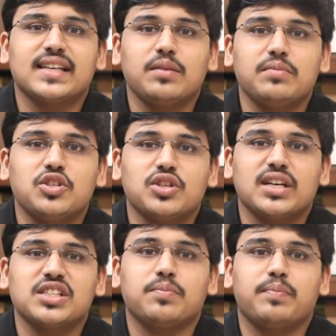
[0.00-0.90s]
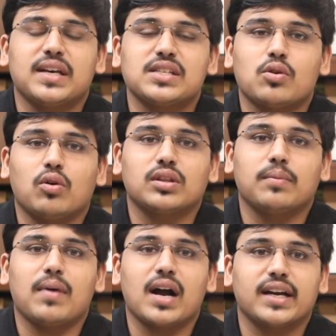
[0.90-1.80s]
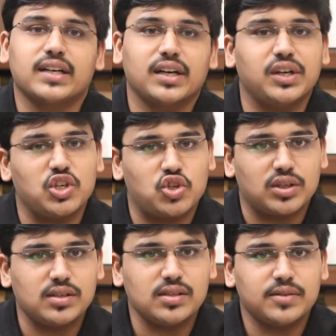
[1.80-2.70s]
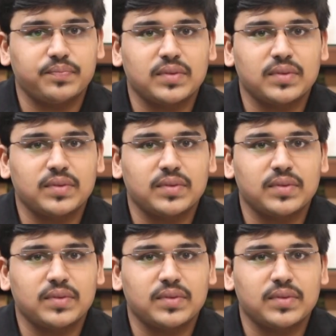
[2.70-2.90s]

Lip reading: can be changed based on the market conditions.